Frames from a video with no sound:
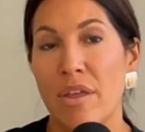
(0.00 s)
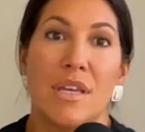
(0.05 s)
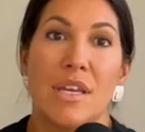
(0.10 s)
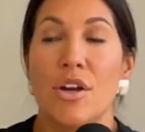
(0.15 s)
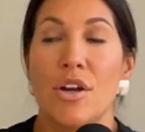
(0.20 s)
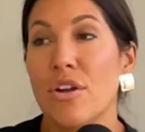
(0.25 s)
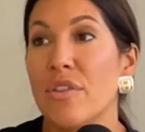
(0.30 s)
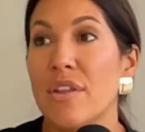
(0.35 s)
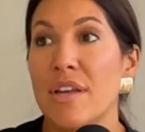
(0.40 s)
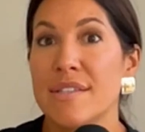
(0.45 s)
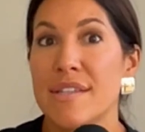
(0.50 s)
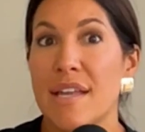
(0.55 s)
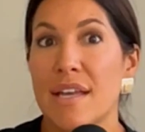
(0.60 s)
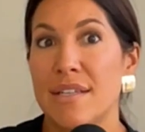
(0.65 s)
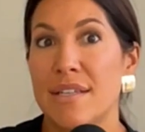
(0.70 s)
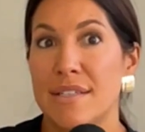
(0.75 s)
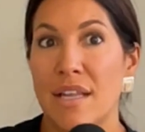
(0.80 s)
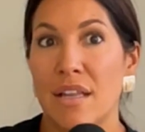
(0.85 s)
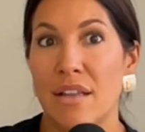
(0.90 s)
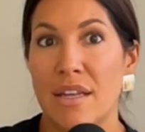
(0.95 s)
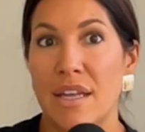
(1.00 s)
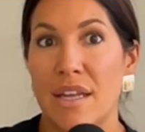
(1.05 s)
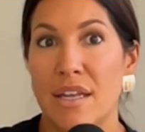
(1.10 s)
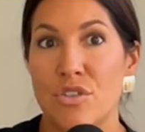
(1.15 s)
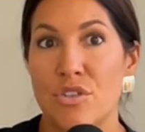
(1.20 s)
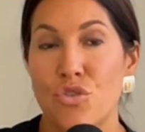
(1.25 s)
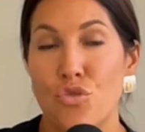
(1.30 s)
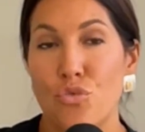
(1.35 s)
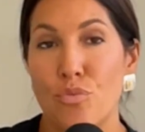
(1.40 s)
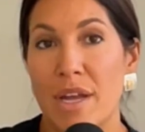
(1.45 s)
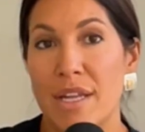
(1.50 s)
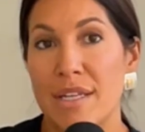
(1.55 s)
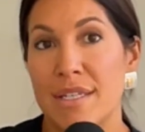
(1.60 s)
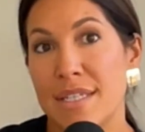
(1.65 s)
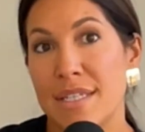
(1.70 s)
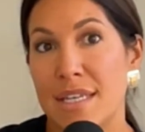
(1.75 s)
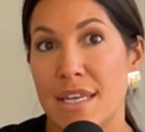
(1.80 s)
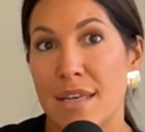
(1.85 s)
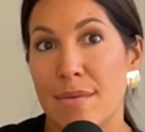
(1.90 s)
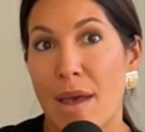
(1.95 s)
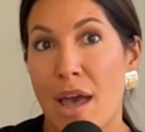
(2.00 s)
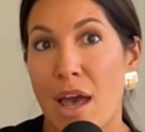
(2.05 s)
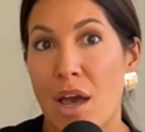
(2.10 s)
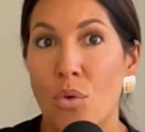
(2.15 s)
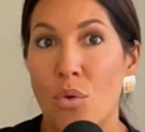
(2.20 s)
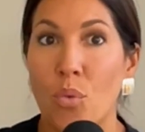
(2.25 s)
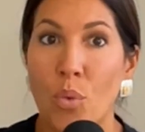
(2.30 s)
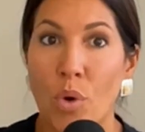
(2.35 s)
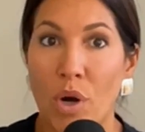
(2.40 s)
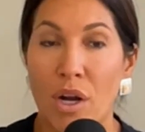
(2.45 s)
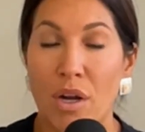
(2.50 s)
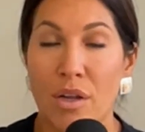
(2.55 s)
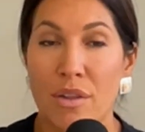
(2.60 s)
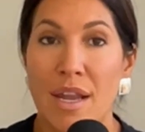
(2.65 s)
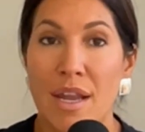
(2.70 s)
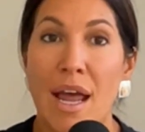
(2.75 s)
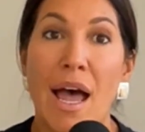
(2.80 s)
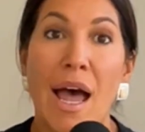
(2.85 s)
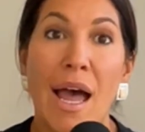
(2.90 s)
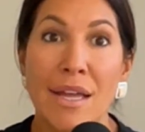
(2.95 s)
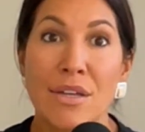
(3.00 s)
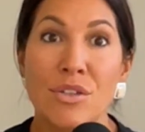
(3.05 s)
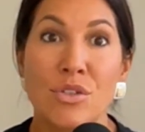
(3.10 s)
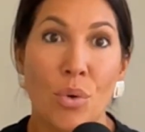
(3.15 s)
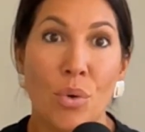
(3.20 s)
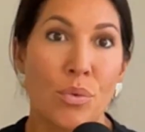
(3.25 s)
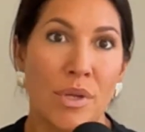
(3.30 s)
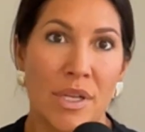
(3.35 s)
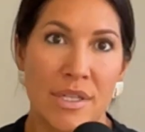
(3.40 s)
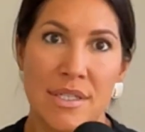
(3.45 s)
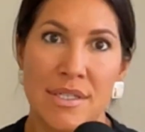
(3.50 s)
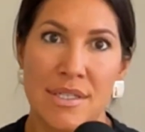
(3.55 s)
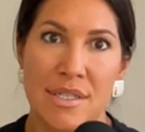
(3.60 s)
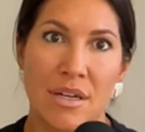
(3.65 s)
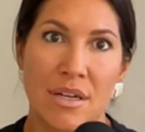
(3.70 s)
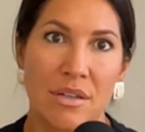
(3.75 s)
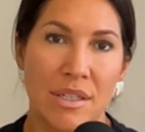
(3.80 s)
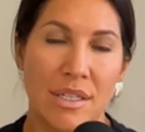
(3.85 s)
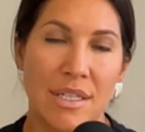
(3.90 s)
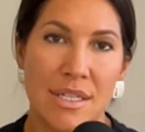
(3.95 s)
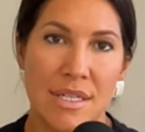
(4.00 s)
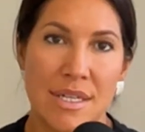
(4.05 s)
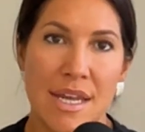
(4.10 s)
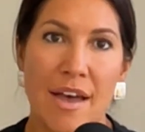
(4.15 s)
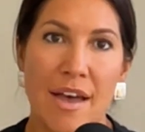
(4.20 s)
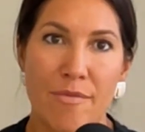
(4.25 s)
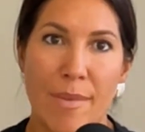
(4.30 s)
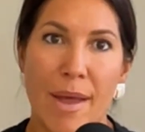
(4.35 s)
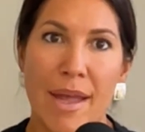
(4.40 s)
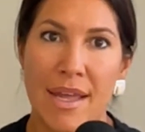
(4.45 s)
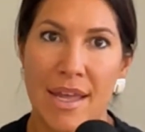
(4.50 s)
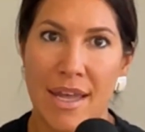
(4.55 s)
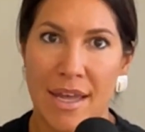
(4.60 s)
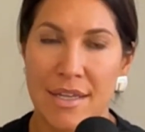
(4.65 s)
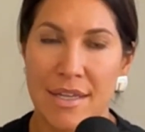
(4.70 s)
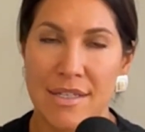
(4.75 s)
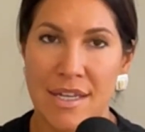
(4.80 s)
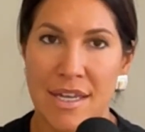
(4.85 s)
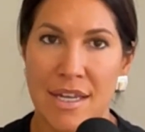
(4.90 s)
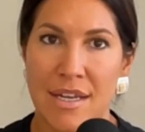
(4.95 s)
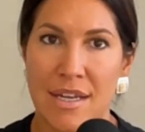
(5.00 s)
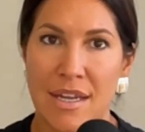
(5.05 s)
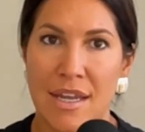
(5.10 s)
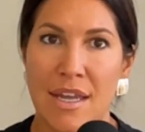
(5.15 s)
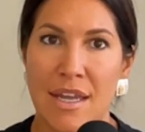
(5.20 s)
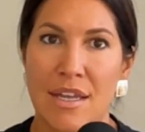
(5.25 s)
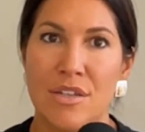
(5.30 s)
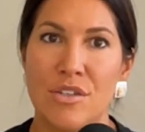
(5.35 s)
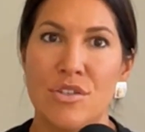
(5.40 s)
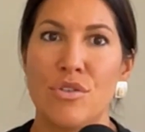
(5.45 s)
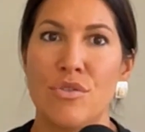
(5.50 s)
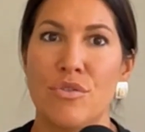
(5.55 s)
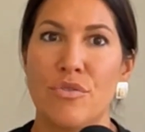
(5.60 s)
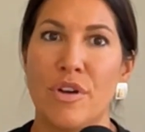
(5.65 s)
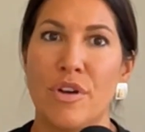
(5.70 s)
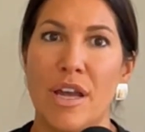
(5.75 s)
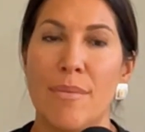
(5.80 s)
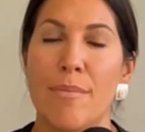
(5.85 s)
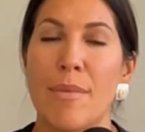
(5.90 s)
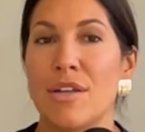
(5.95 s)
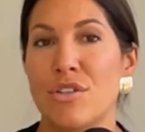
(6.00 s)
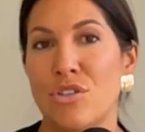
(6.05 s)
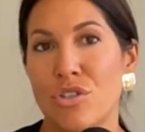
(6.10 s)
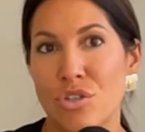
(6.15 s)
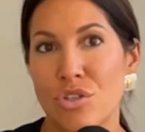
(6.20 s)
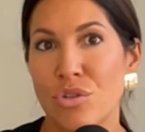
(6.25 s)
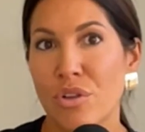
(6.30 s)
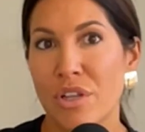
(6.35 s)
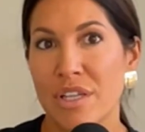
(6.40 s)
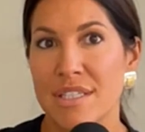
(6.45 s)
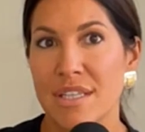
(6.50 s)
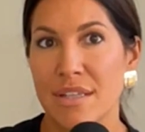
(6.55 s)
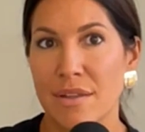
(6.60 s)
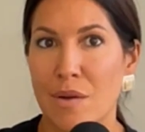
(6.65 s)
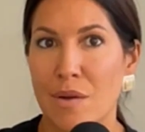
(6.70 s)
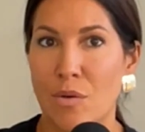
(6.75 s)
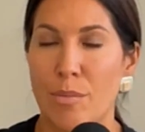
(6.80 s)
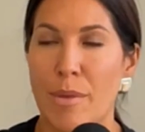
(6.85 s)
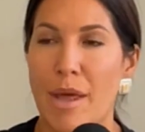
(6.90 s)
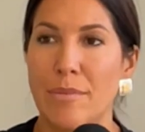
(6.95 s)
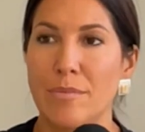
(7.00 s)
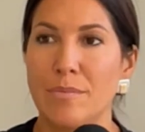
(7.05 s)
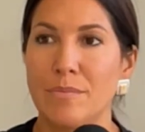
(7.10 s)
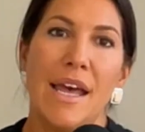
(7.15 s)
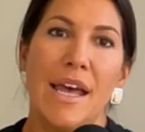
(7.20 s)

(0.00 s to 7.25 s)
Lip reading: Here are things I can delegate to my team at work that I don't necessarily need to have my hand in, and to free up my to-do list a little bit.